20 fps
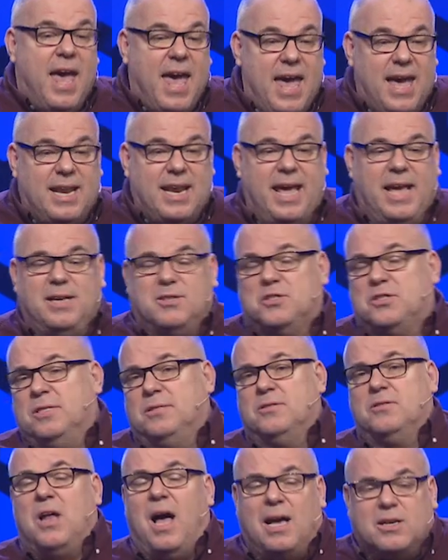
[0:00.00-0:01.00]
headaches
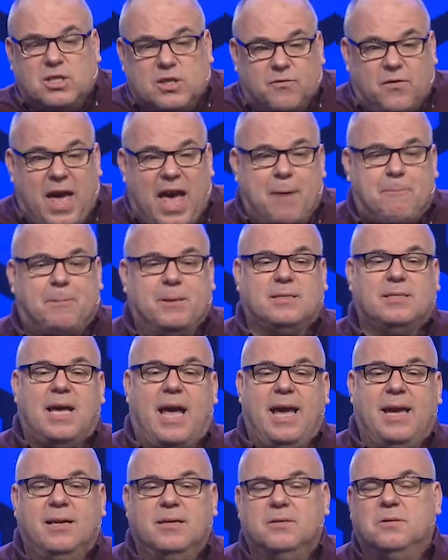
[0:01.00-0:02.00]
and loss of appetite.